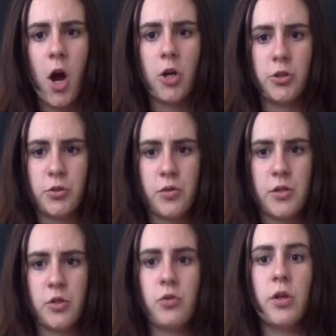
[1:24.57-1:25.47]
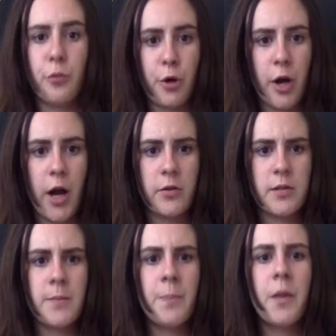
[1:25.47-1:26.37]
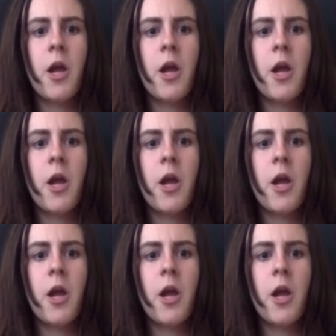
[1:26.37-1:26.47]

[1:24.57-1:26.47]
our endurance during workouts.